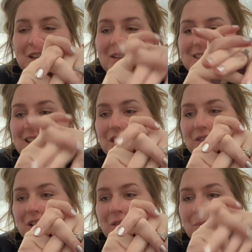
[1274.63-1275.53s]
I seen that in your
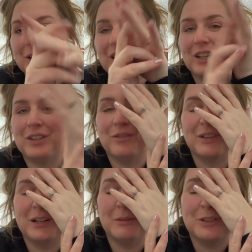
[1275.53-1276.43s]
video. I'm like, you
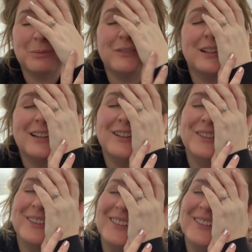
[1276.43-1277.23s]
friggin' watch my videos.